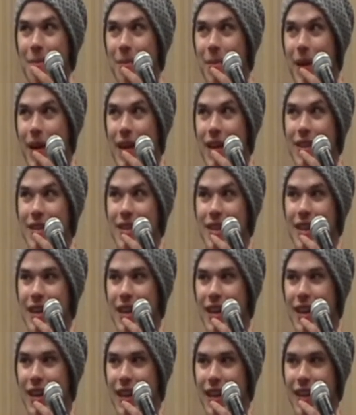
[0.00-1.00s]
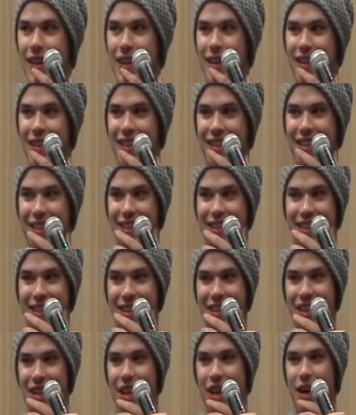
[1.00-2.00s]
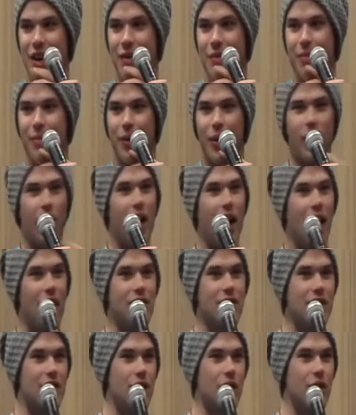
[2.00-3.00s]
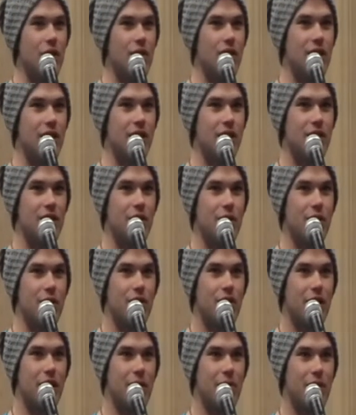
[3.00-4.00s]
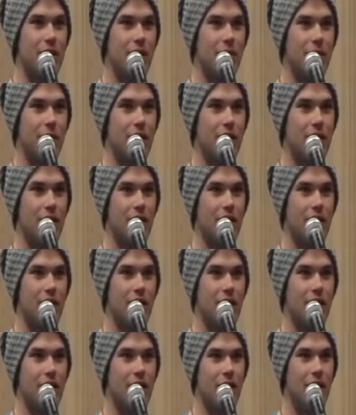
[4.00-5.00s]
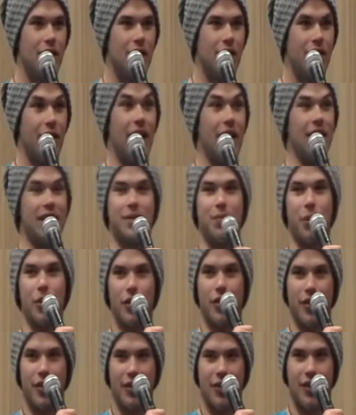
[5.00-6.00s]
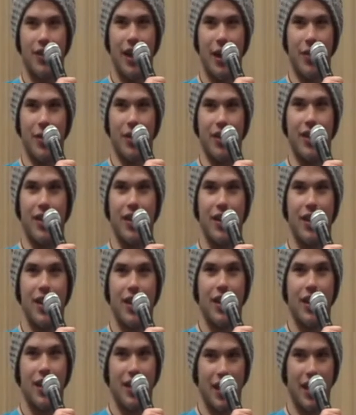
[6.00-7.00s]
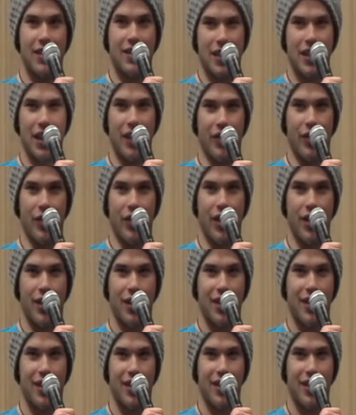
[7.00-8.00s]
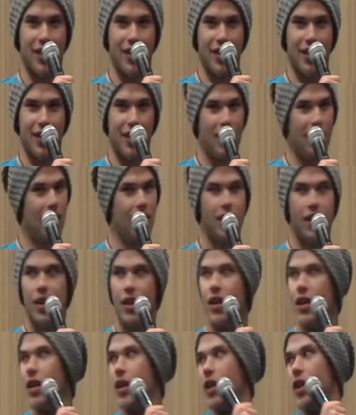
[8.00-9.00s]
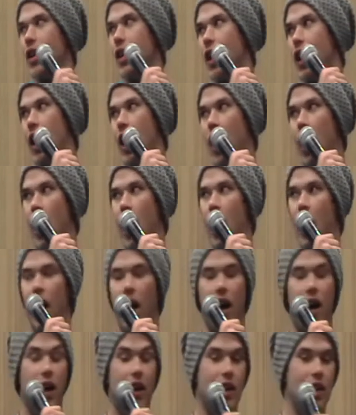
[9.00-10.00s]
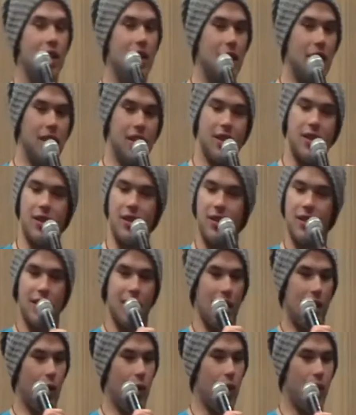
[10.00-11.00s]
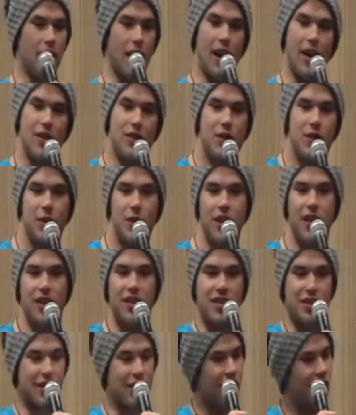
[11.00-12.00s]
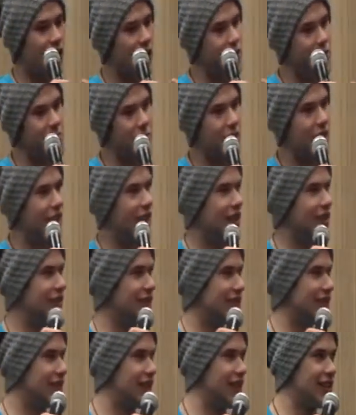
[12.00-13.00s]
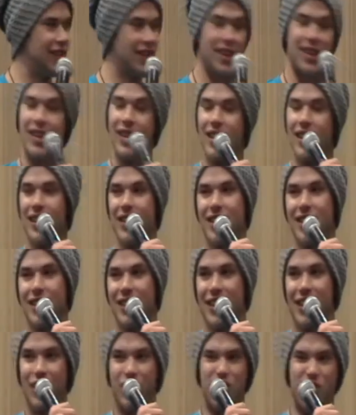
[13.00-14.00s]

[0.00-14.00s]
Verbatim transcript: but uh, no. Well, how's it go? Do you guys know what track I'm talking about? Flightless Bird? That one. That's 11, right? That, that is on my Space. I, like, I'll work out to it. It just calms me. I'll, I'll,